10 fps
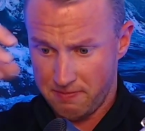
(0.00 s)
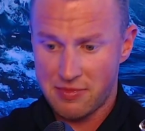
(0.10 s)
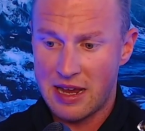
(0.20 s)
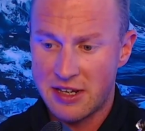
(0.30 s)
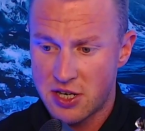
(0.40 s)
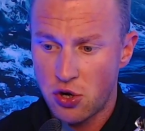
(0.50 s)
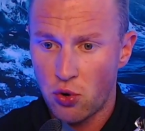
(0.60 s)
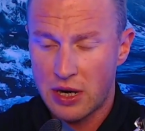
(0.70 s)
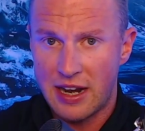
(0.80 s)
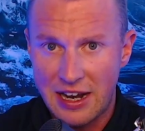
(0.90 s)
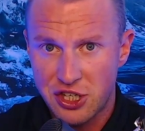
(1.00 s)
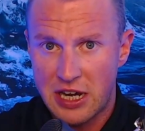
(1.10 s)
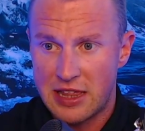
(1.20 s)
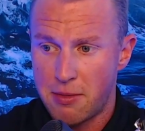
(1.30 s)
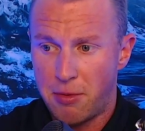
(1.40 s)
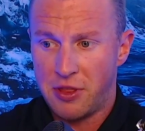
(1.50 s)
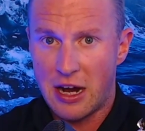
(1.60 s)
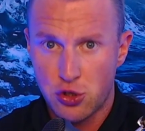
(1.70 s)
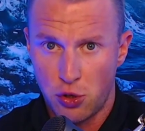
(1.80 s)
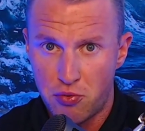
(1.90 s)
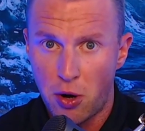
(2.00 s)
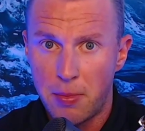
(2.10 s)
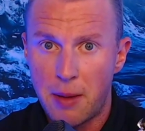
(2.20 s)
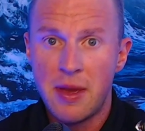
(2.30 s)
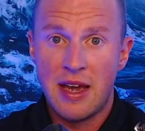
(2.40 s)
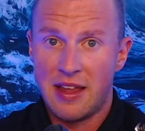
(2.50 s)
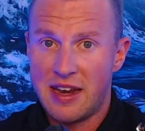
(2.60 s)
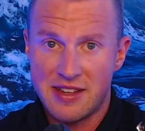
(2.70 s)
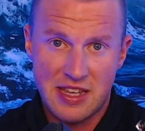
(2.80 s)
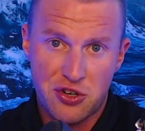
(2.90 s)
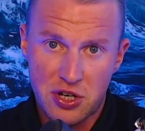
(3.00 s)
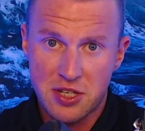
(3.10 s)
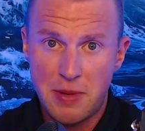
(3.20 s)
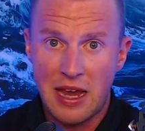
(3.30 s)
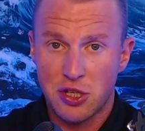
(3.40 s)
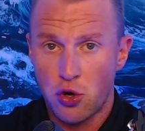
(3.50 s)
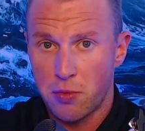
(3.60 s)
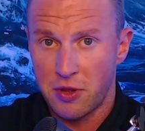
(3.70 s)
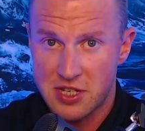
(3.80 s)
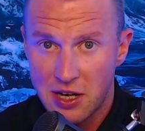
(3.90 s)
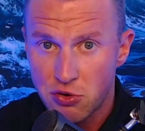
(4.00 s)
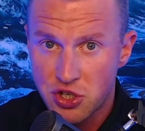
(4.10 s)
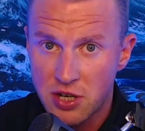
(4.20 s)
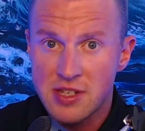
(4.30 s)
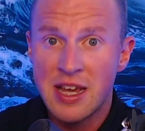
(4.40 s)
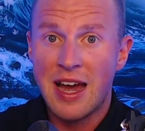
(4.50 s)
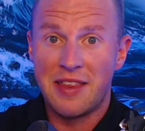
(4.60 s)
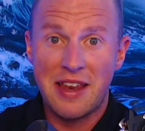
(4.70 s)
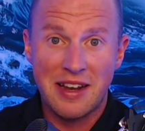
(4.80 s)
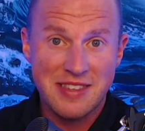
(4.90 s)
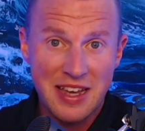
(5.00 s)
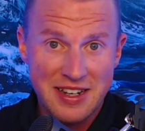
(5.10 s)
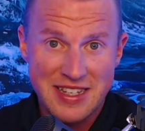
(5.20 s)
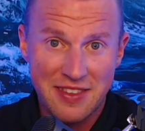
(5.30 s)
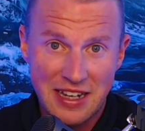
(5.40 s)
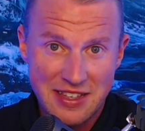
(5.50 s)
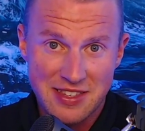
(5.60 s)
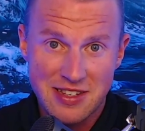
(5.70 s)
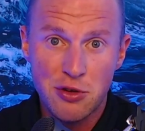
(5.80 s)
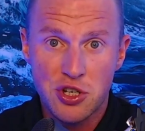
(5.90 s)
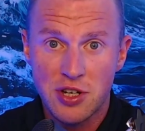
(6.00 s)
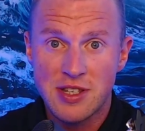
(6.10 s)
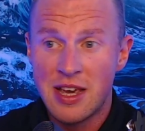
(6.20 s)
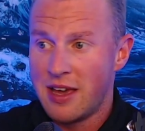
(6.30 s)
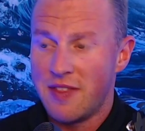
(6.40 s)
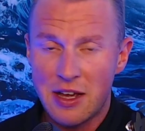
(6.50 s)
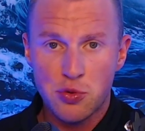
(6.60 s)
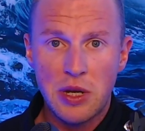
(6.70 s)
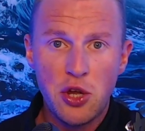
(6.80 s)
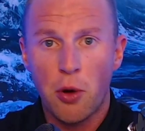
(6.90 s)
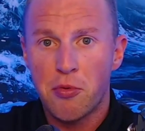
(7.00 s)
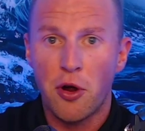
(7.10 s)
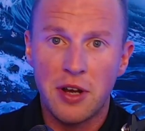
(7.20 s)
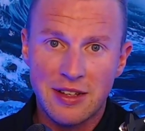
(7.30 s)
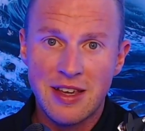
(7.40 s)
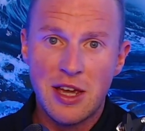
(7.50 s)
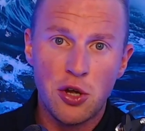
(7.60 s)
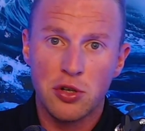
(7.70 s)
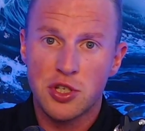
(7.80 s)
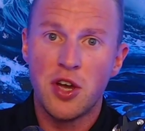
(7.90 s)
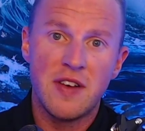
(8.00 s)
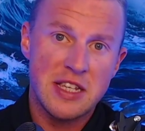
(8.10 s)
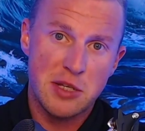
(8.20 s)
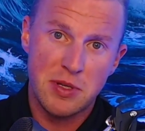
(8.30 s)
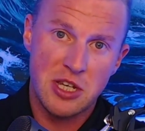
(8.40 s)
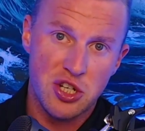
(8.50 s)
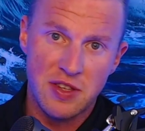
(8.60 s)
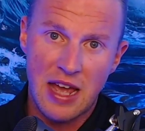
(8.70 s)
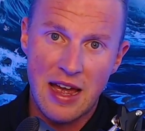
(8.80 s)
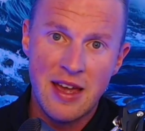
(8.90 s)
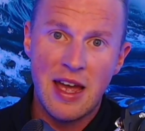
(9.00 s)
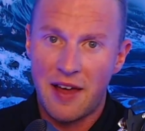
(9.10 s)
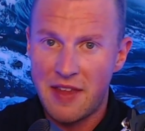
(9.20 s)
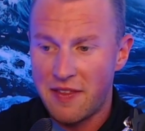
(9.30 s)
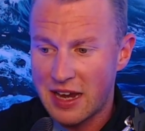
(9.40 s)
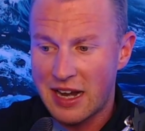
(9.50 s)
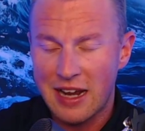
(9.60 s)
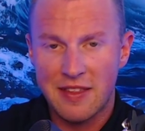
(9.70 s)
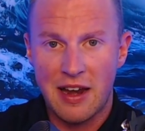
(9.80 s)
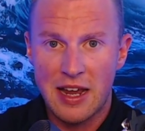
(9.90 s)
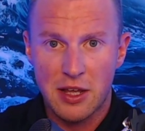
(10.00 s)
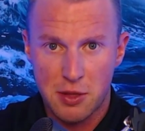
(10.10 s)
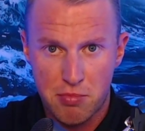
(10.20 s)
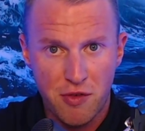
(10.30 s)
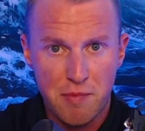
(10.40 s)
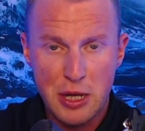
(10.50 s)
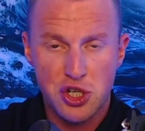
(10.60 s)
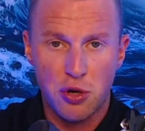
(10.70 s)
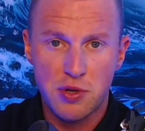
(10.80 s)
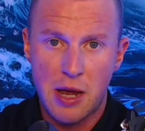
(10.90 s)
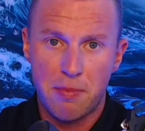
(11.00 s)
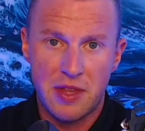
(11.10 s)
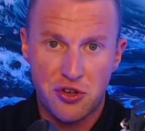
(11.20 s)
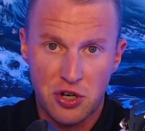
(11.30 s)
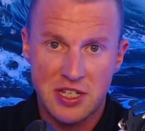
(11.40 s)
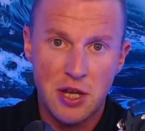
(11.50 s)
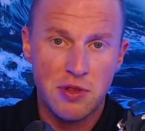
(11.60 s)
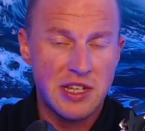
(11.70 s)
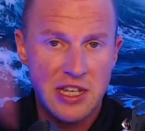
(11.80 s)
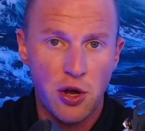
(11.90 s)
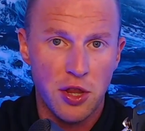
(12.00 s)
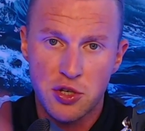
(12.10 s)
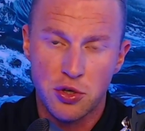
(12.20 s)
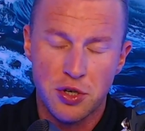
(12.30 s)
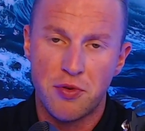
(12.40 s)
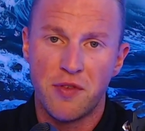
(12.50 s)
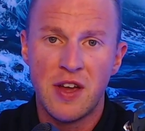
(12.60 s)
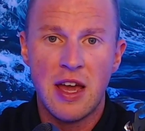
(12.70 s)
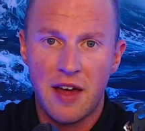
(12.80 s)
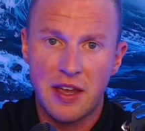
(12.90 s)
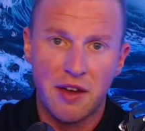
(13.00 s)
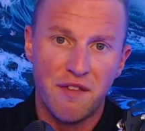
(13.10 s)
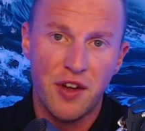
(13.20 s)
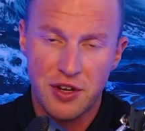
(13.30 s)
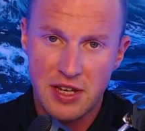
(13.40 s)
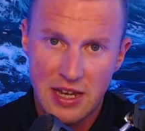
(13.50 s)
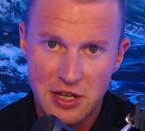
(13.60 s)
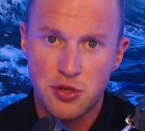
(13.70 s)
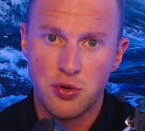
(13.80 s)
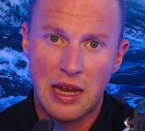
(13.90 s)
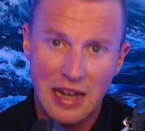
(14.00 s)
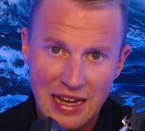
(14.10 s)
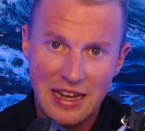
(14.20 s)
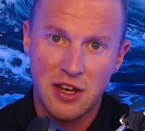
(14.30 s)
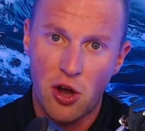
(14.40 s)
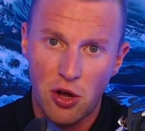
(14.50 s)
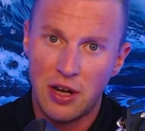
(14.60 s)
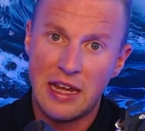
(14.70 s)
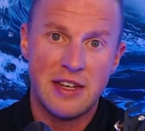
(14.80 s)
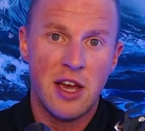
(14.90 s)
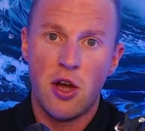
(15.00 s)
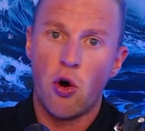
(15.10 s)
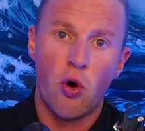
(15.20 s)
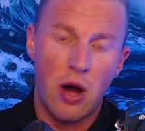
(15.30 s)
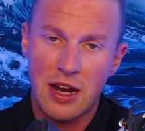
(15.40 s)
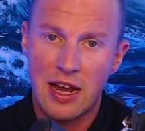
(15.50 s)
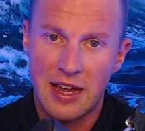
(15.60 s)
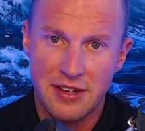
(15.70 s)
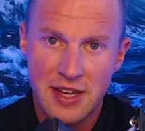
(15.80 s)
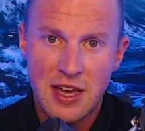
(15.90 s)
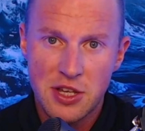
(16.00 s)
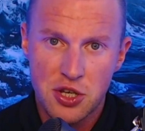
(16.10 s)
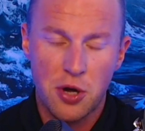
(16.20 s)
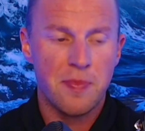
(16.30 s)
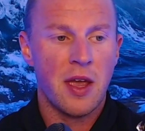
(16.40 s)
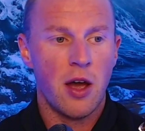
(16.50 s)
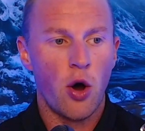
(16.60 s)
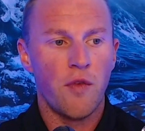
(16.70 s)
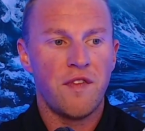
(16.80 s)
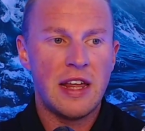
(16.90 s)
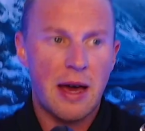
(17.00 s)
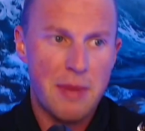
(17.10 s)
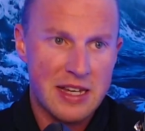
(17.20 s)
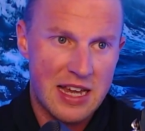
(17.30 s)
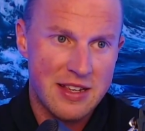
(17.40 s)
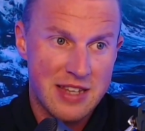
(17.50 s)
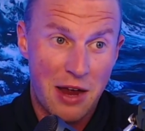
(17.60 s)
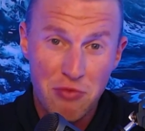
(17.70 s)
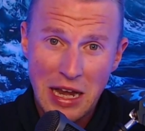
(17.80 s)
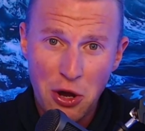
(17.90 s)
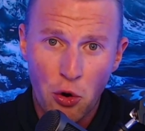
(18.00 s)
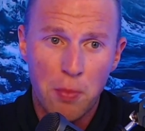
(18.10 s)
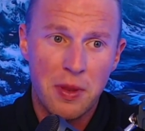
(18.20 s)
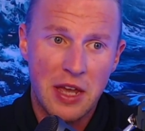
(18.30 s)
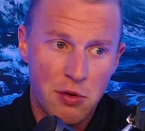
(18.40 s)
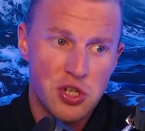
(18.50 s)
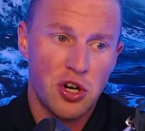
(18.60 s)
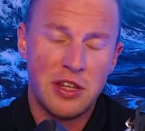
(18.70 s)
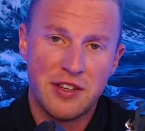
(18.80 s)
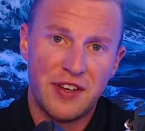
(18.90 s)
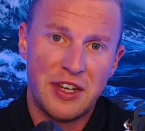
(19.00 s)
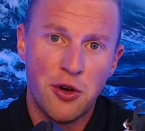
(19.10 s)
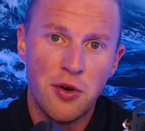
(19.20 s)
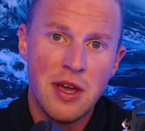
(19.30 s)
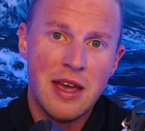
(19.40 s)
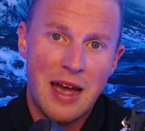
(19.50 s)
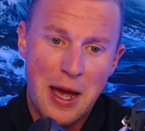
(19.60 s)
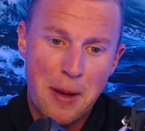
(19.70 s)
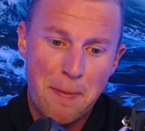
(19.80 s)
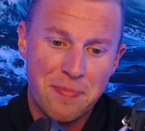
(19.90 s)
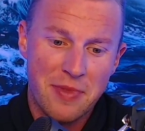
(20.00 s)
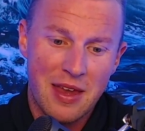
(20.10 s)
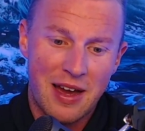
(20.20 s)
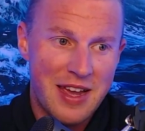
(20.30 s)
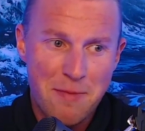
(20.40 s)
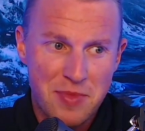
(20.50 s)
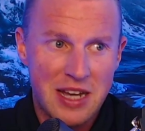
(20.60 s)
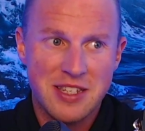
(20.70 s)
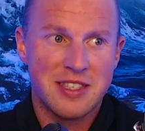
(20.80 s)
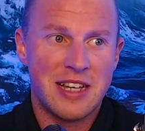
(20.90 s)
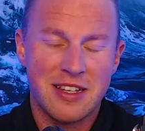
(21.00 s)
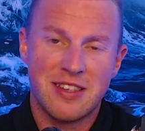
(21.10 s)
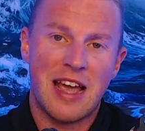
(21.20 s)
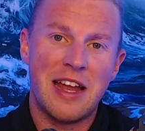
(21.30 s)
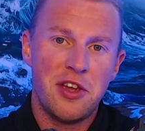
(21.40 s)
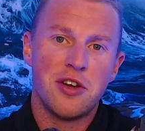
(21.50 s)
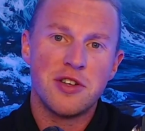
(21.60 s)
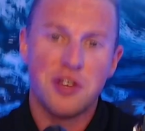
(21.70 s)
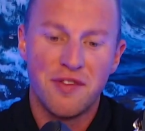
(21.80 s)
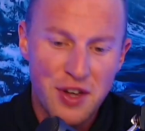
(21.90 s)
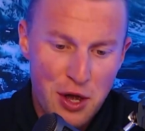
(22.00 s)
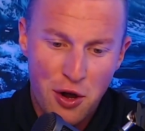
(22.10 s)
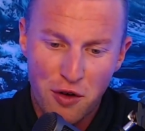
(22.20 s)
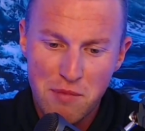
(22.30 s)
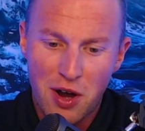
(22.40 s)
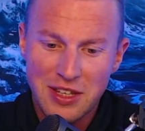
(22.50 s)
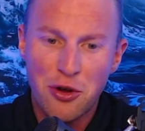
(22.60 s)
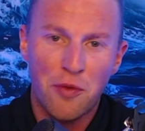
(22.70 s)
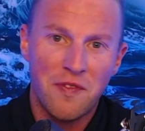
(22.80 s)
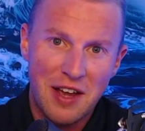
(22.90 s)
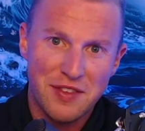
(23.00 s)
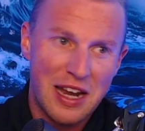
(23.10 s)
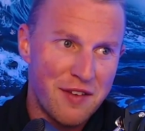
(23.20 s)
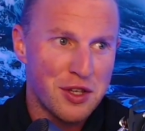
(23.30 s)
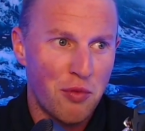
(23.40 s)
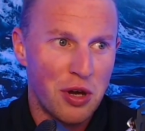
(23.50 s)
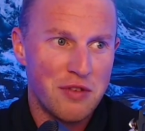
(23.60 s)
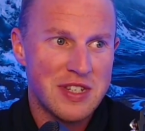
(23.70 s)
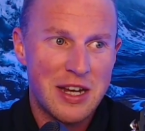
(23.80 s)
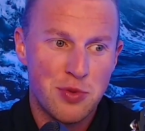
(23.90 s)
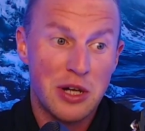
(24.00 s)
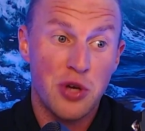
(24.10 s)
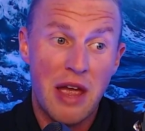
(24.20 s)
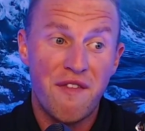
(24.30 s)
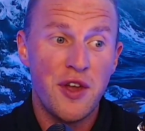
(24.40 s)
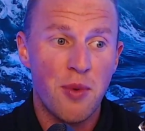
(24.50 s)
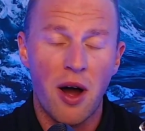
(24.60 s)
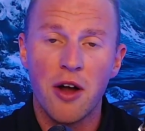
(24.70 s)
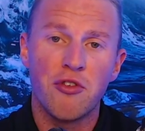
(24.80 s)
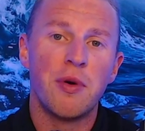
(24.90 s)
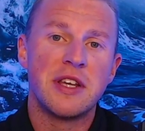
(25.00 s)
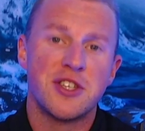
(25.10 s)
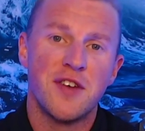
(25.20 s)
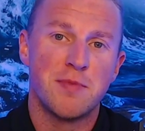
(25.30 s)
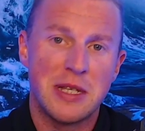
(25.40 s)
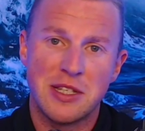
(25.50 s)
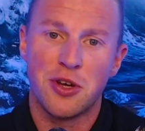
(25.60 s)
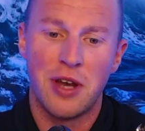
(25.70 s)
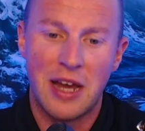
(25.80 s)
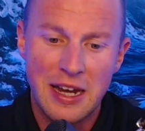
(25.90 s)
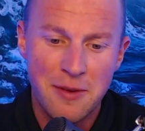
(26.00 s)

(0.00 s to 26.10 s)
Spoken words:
into talking and educating them about the actual problem. And then as they trust me, I can talk about the solutions. And then as they understand they need the solutions, that's when your product, your service is positioned there. And then they click that link, the proof page shows up, they trust you, they see all the social proof, and they convert into a lead, a hot lead, or a client. So hopefully that makes sense. I really hope that you enjoyed this video. And yeah, that's 10 years of marketing. Hopefully I've delivered on what you said as well. So if you are growing a service business online,